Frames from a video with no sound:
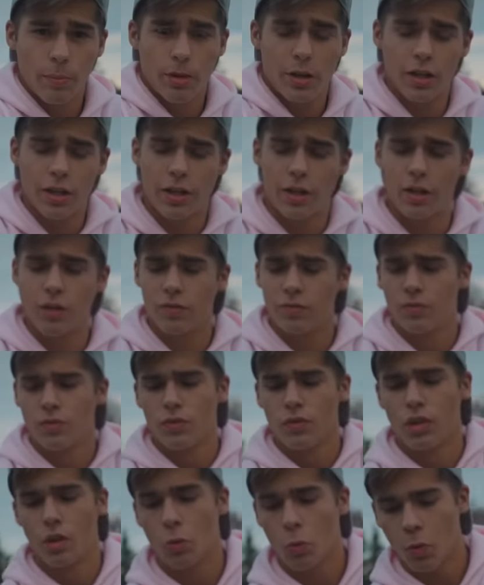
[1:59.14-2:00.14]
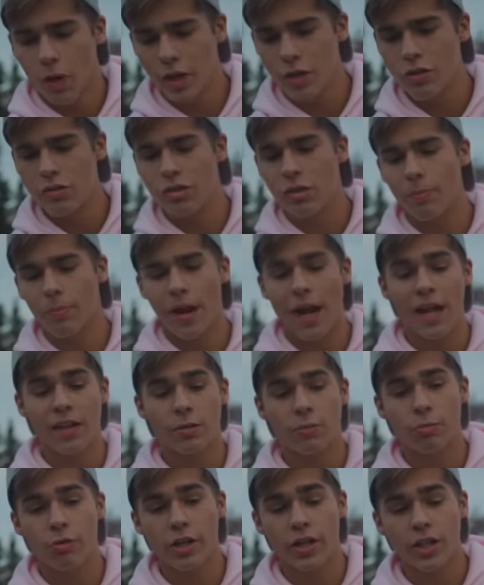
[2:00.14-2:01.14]
But why use a bat
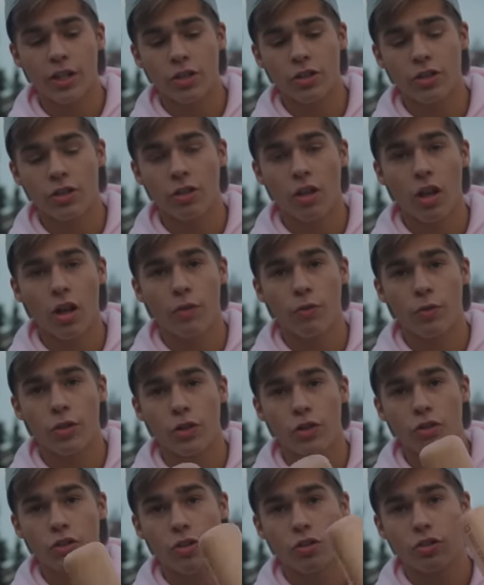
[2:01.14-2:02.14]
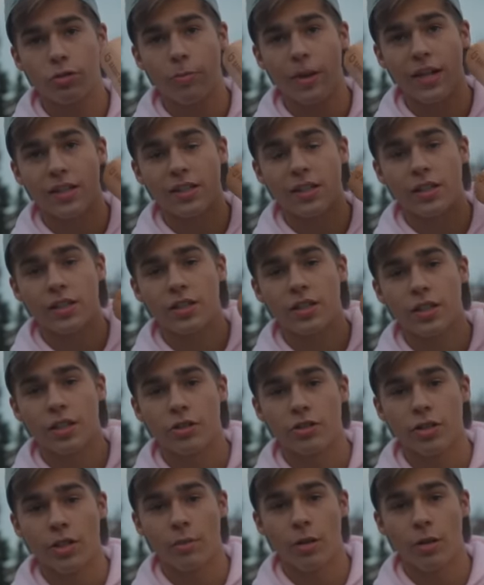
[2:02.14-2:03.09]
to break in your glove when you can use a bat to hit dingers?